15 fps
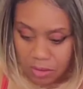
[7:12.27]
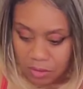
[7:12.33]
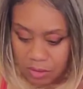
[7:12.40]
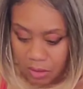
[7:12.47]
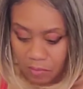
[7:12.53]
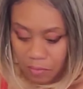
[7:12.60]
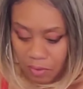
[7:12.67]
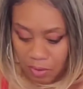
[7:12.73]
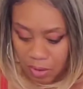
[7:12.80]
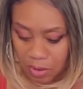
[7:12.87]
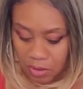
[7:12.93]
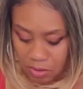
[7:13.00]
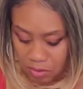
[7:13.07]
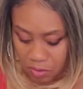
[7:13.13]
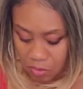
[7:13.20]
So we're going
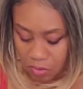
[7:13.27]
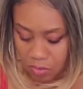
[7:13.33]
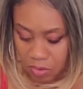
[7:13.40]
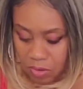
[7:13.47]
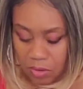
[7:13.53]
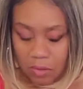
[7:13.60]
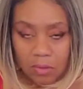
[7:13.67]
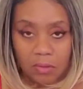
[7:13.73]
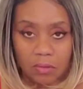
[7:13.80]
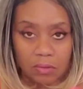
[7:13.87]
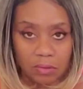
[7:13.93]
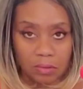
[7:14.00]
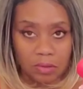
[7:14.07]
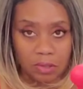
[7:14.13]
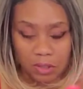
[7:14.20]
to use
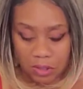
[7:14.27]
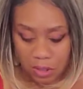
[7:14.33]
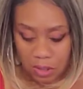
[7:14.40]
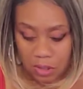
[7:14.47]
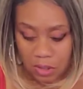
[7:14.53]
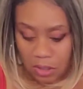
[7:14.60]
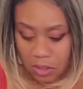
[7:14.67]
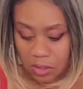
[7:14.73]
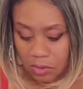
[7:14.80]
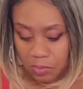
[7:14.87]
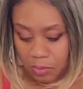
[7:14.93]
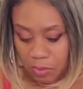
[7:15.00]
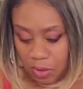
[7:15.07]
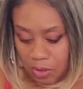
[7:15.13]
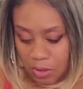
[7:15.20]
just a
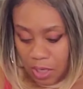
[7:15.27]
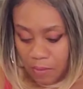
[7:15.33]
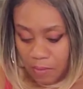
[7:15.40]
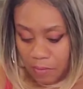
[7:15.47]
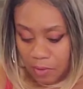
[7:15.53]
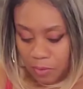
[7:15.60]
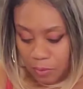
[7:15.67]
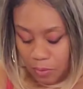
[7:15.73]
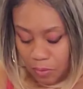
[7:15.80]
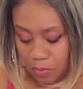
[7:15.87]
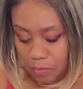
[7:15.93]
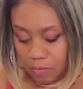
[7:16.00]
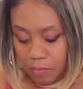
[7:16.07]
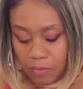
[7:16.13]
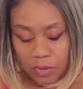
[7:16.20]
tablespoon,
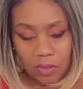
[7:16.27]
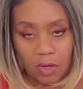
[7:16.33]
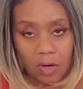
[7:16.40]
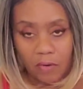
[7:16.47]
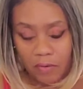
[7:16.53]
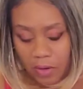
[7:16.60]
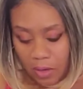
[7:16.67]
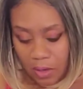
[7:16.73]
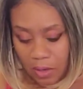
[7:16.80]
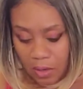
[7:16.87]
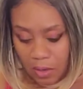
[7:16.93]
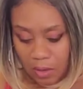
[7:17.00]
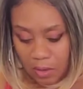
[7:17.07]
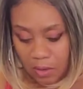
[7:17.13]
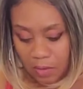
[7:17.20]
sorry.
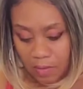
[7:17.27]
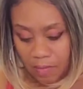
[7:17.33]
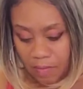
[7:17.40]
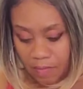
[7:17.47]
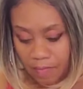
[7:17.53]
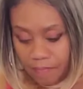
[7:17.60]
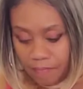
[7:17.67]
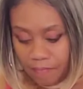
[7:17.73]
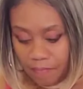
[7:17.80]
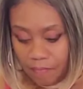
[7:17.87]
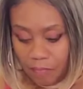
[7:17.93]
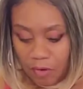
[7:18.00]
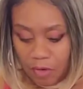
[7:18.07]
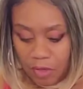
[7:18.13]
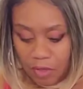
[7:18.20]

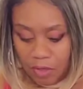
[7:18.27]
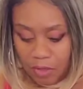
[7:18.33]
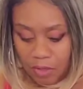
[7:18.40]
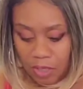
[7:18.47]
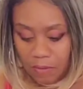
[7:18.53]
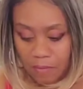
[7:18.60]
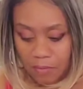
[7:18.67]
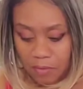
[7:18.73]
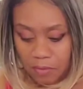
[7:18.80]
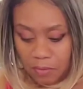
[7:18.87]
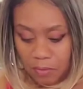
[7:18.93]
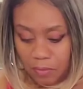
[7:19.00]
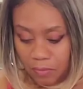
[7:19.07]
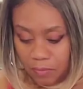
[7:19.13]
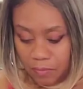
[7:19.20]
1
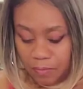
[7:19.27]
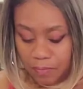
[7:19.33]
tablespoon.